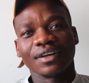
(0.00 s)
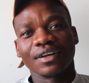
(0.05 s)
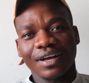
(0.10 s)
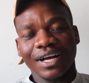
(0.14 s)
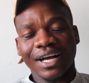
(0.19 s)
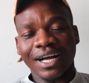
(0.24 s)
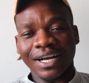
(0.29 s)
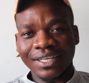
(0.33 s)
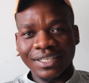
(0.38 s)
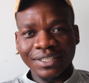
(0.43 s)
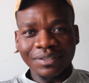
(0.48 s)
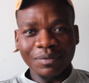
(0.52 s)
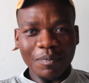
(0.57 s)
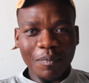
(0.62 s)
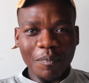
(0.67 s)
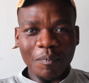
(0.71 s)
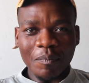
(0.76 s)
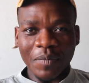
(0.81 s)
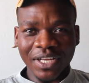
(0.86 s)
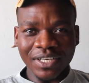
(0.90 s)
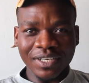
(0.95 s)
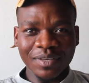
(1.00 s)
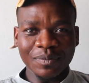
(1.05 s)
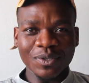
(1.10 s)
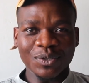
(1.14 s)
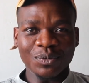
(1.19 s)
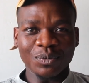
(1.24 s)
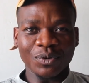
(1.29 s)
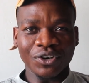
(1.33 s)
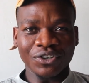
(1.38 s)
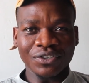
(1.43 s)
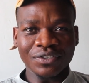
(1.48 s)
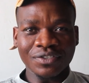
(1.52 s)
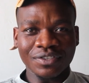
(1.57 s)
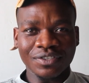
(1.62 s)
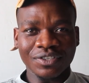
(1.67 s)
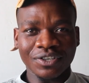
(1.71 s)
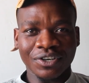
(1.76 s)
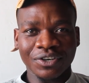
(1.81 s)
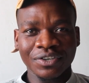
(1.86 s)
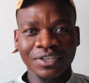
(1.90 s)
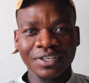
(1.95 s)
Hi, my name is Warren
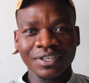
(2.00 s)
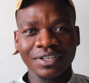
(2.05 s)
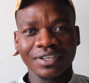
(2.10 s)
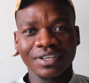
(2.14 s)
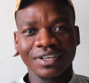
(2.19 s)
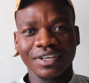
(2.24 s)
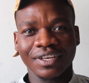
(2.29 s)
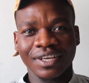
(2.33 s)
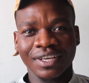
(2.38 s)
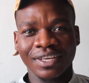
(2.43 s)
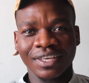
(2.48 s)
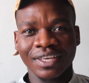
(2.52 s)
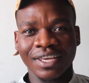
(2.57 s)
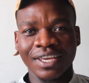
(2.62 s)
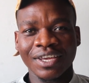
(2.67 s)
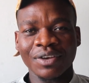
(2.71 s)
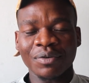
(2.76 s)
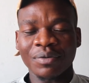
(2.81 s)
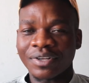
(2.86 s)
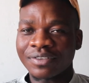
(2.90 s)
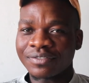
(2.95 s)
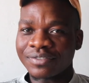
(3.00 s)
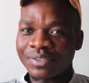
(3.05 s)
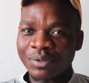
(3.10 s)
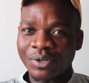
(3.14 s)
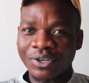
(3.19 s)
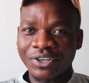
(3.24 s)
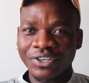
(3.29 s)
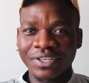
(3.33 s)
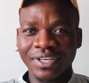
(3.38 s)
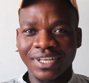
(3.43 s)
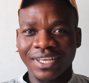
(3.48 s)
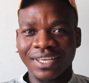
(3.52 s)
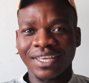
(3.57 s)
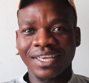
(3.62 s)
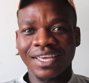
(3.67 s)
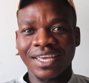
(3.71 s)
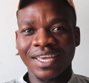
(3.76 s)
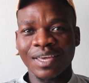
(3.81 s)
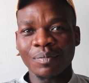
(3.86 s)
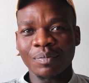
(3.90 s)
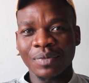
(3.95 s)
Sithari, aka Ralphi Warren,
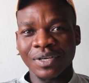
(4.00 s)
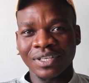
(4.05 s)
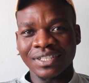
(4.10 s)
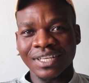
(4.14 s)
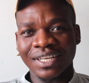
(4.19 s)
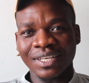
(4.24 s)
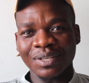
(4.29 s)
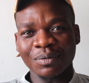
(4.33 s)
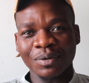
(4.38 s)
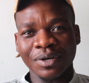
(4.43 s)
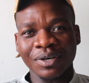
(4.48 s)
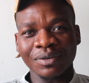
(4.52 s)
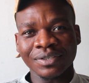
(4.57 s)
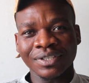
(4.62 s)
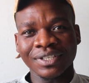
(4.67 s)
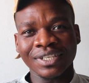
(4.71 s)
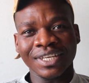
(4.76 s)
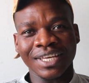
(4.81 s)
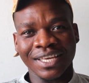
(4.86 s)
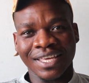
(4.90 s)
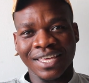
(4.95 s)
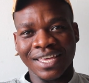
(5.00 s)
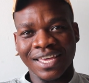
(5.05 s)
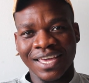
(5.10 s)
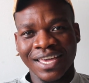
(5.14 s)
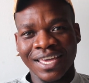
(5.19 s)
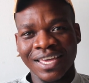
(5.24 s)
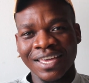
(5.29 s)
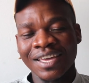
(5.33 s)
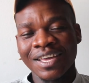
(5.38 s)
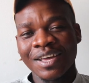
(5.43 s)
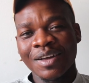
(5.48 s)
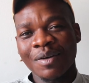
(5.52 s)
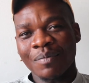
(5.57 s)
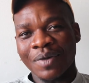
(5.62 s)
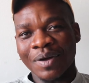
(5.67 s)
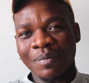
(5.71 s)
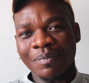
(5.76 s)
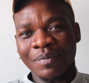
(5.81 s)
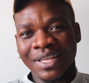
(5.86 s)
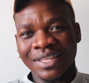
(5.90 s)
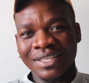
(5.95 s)
aka Big Daddy Wawa, aka my
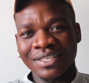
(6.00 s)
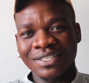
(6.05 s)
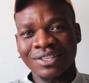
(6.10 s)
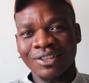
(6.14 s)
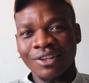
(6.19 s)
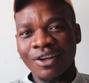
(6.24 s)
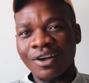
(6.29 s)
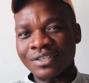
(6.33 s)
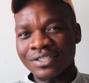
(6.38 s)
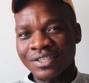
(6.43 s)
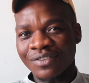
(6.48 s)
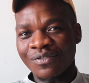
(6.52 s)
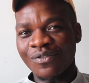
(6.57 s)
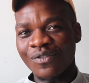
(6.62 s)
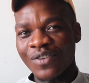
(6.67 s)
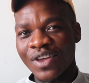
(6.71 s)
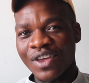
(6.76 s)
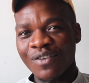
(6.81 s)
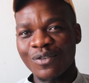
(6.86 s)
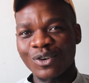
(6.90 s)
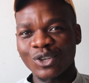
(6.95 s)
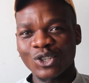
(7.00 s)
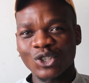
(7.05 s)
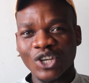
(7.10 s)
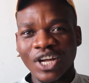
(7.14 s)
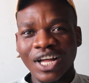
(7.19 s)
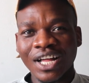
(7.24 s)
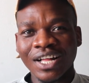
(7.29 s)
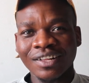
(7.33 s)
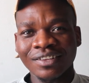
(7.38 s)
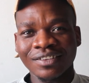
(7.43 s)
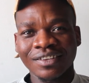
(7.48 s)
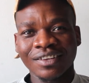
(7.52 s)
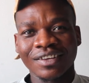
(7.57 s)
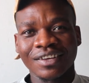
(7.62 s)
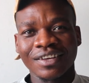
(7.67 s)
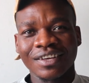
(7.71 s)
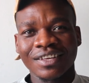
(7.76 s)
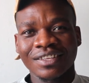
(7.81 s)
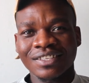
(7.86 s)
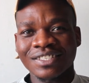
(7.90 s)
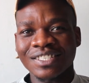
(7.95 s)
mother's last and favorite child.
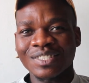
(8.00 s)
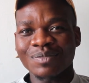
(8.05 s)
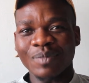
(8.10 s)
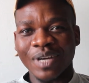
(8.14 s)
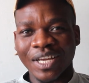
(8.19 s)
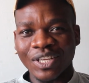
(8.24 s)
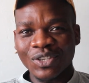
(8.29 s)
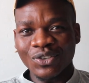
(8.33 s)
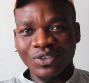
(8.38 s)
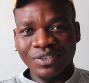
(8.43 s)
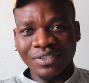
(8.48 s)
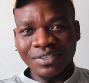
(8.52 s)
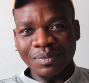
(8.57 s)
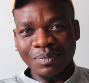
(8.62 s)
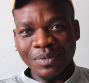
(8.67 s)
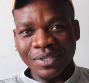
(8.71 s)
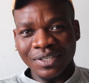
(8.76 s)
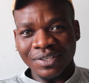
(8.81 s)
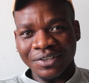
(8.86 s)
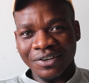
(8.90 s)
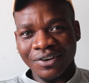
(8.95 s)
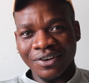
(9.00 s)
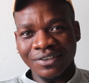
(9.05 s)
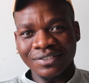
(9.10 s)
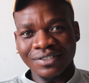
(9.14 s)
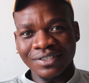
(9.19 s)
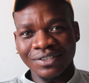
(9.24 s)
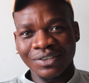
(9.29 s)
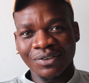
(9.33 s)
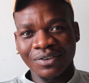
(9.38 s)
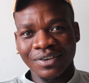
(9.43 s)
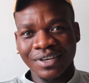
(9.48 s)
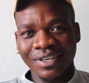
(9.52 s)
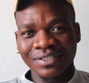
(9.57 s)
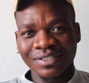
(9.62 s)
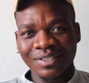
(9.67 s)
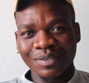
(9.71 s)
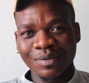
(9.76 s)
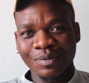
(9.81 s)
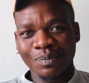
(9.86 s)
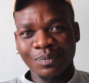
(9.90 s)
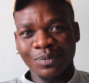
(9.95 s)
This is my journey to being a content
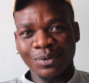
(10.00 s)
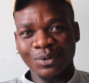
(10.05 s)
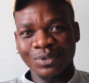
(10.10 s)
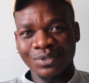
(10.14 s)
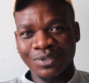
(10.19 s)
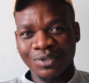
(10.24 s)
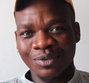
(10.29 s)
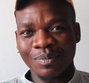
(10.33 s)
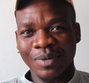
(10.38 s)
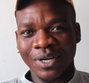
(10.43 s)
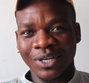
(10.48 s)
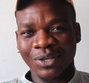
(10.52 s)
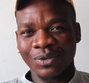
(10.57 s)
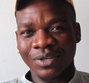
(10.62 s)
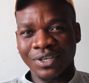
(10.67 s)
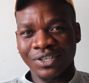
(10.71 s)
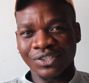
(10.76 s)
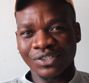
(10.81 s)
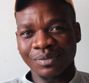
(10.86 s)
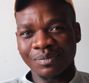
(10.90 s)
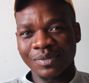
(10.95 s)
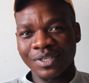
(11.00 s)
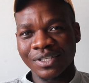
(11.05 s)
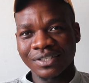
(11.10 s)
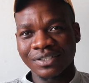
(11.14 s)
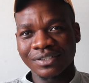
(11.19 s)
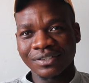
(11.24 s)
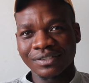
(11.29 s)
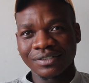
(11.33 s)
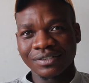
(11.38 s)
creator, brought to you by Guyash Media.